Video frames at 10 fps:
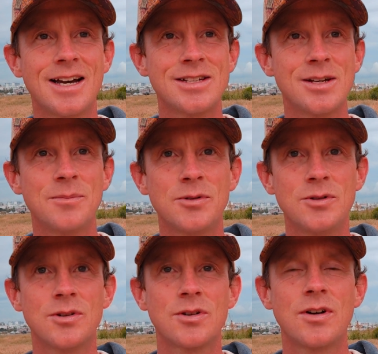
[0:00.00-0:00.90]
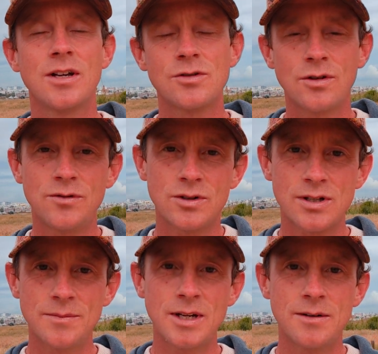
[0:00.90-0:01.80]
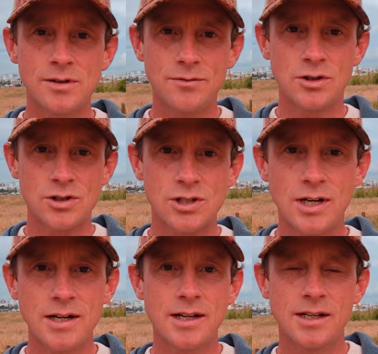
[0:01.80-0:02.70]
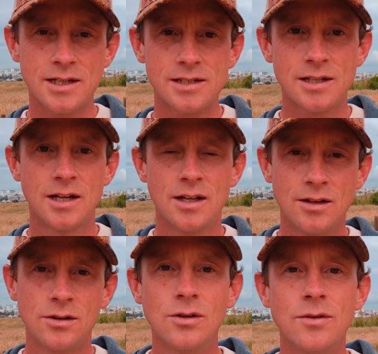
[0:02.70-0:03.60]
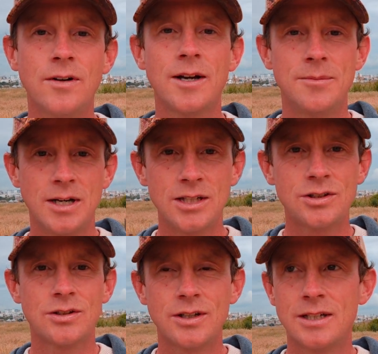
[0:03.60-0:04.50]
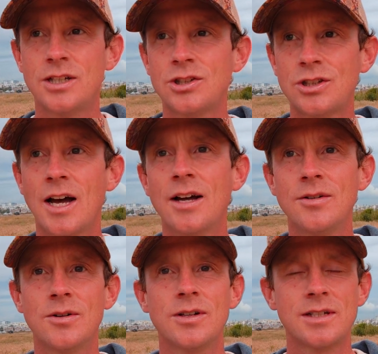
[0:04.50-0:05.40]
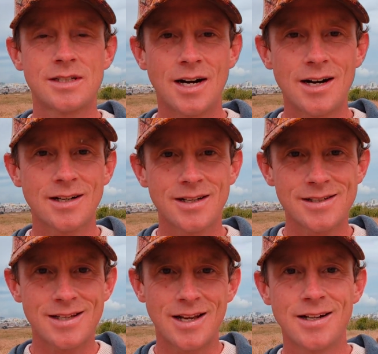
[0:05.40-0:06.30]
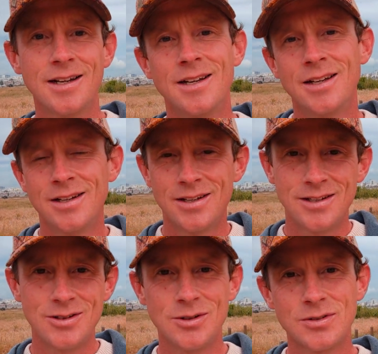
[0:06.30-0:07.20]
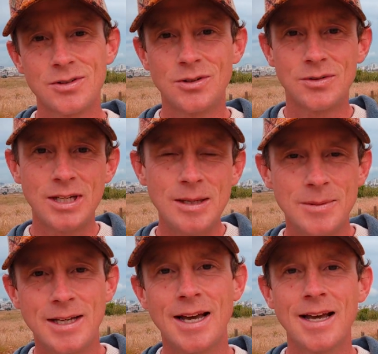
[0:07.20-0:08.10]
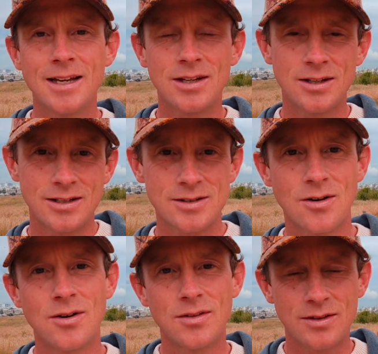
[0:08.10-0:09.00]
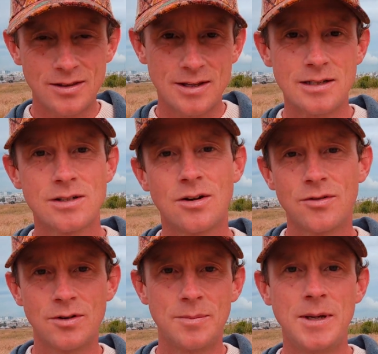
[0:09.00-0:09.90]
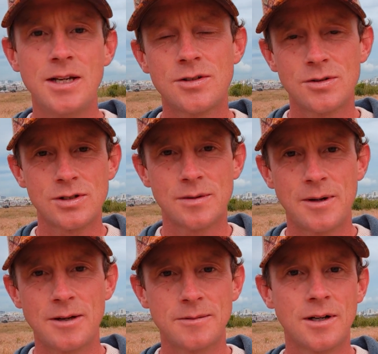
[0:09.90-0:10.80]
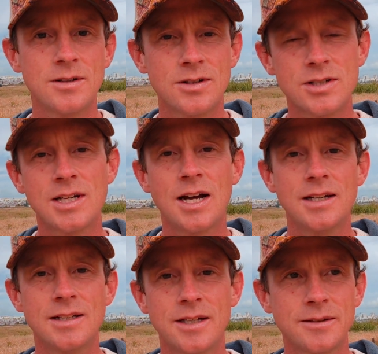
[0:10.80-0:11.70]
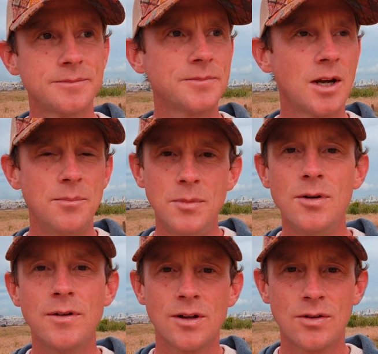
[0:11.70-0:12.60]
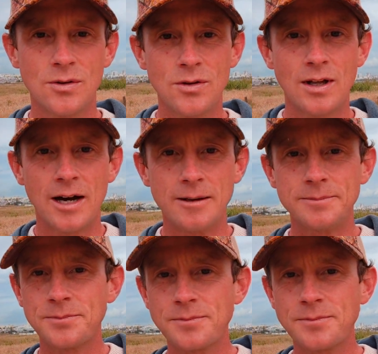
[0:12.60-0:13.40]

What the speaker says: that simple. So if you're stuck in this low vibration or in this shadow or this darkness, then you'll keep getting this on repeat. So it's about understanding and moving through that.